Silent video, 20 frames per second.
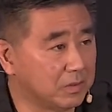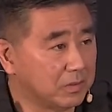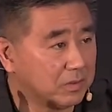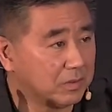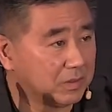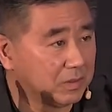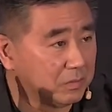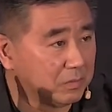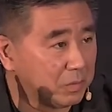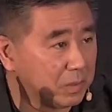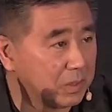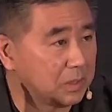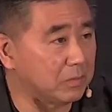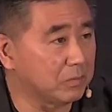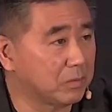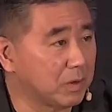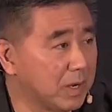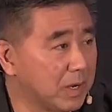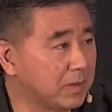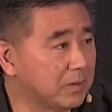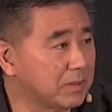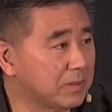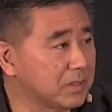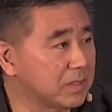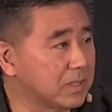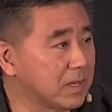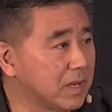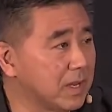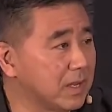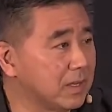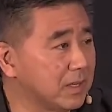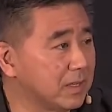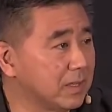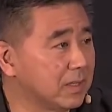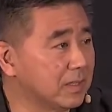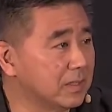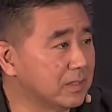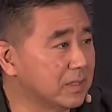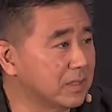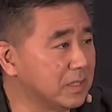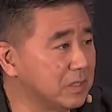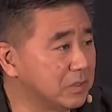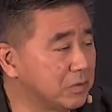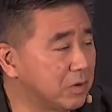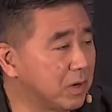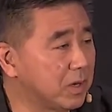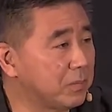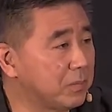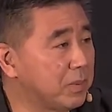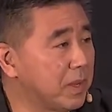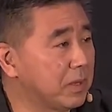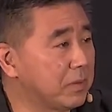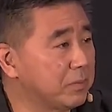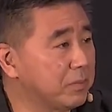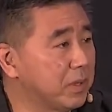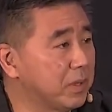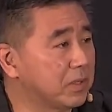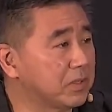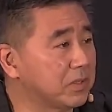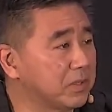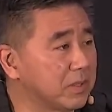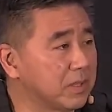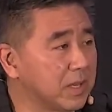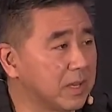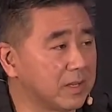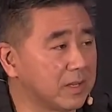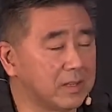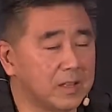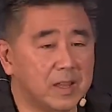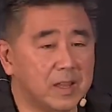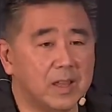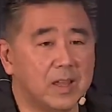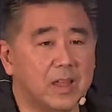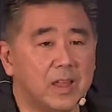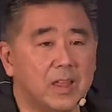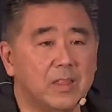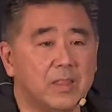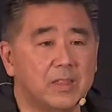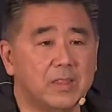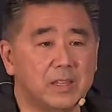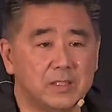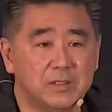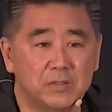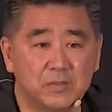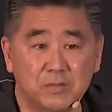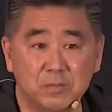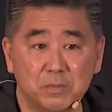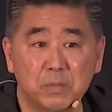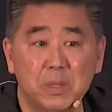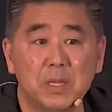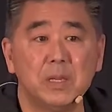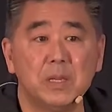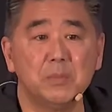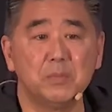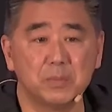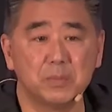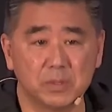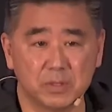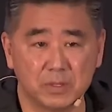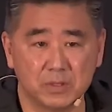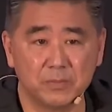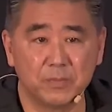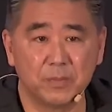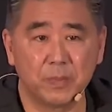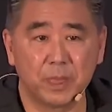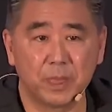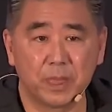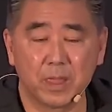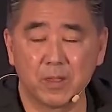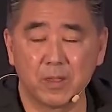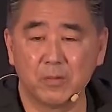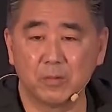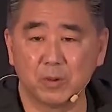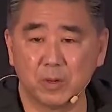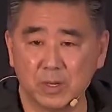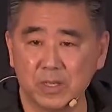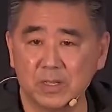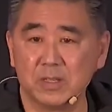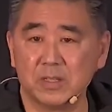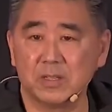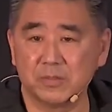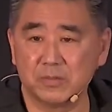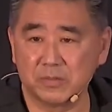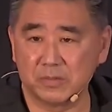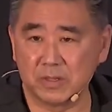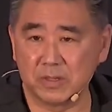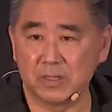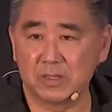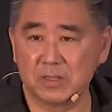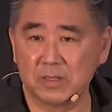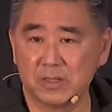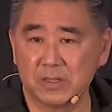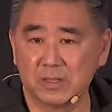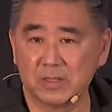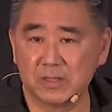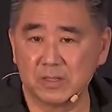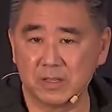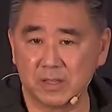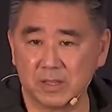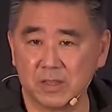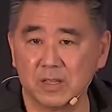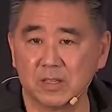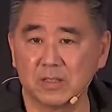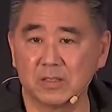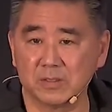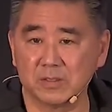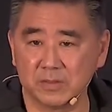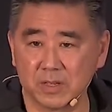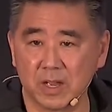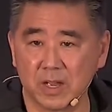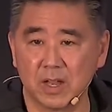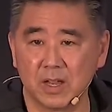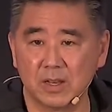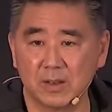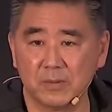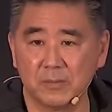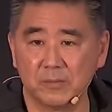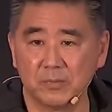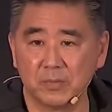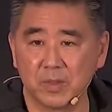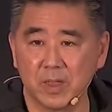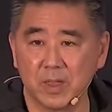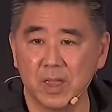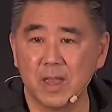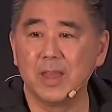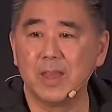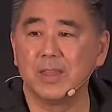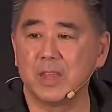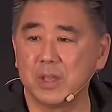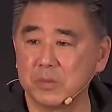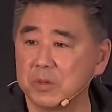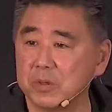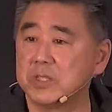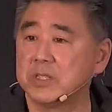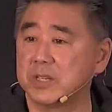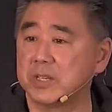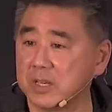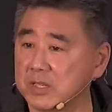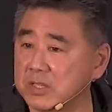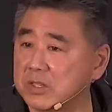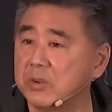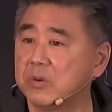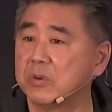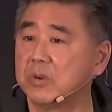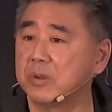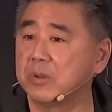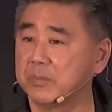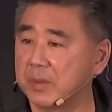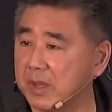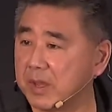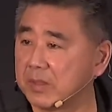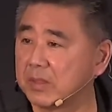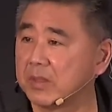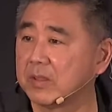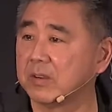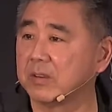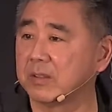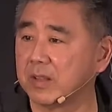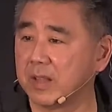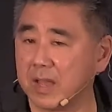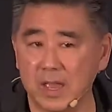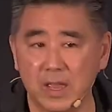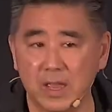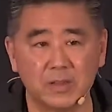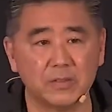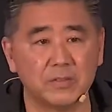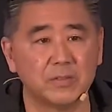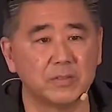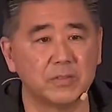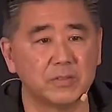What the writer is saying is he's trying to paint a picture that these people were indifferent to the things of God. They were just going about their life.